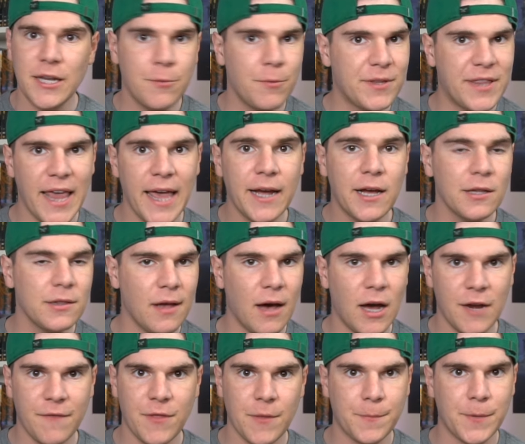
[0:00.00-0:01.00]
that it would take a
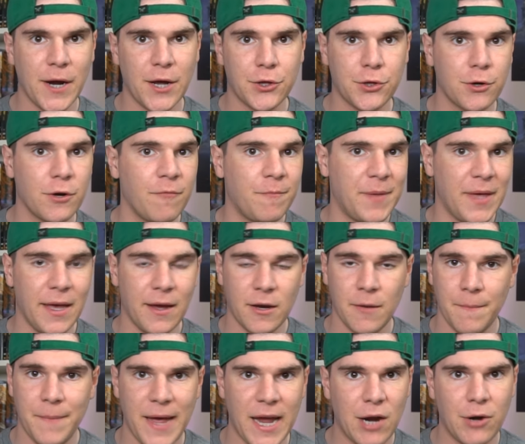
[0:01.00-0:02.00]
lot of the pressure of being
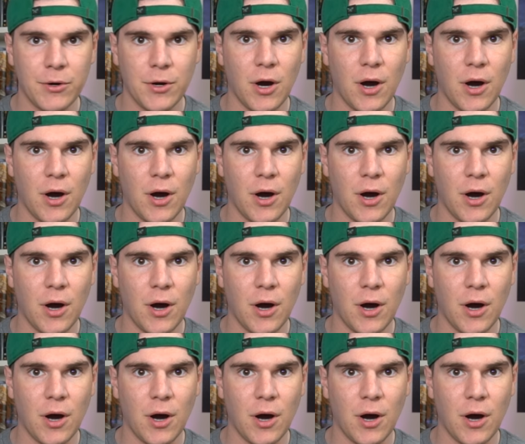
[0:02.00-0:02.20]
compared